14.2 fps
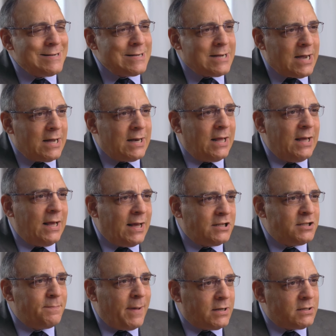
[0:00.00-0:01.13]
cutting
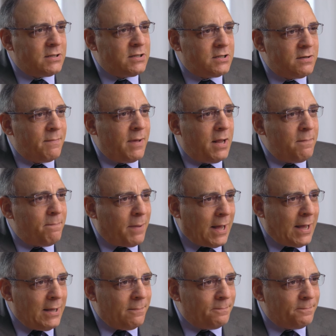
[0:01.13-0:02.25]
asbestos cement
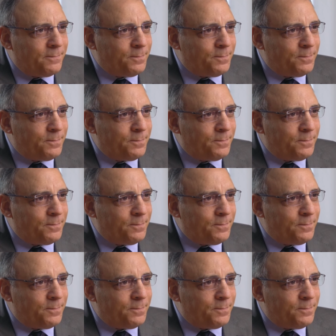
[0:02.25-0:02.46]
pipe.